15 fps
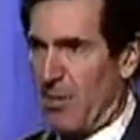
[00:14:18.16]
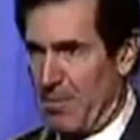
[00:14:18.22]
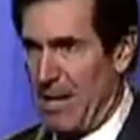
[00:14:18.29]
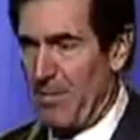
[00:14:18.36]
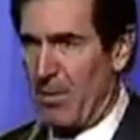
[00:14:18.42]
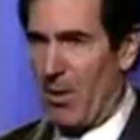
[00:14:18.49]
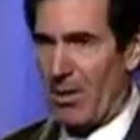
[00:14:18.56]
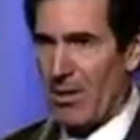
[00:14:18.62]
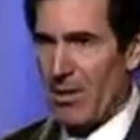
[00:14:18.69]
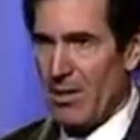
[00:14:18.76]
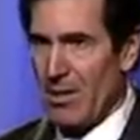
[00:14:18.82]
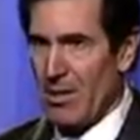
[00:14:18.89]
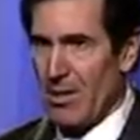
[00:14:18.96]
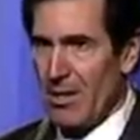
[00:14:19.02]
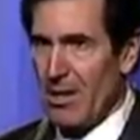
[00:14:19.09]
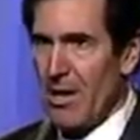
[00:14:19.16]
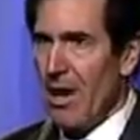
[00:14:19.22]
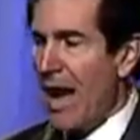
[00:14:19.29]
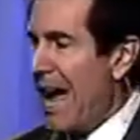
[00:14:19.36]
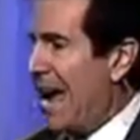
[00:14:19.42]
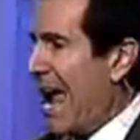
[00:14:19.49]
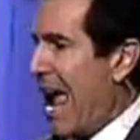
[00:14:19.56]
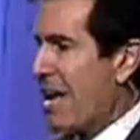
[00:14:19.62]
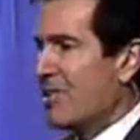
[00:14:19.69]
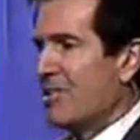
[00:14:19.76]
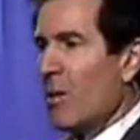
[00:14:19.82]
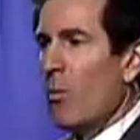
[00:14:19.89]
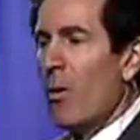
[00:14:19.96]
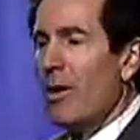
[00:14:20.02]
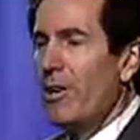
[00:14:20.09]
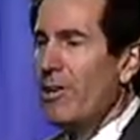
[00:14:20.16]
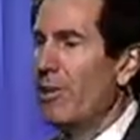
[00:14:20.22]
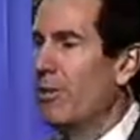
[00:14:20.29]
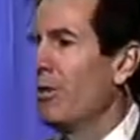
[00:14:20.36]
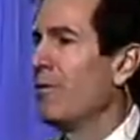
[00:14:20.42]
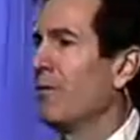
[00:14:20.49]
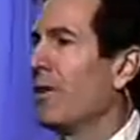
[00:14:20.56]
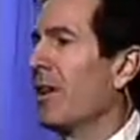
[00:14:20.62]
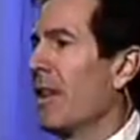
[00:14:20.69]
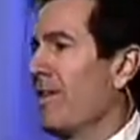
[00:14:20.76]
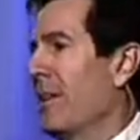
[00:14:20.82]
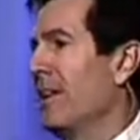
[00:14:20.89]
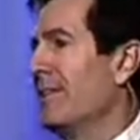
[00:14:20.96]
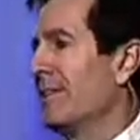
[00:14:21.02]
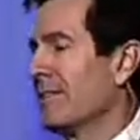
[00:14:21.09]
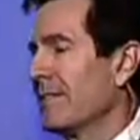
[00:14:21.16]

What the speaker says: to people, I ask them, what do you do for a living?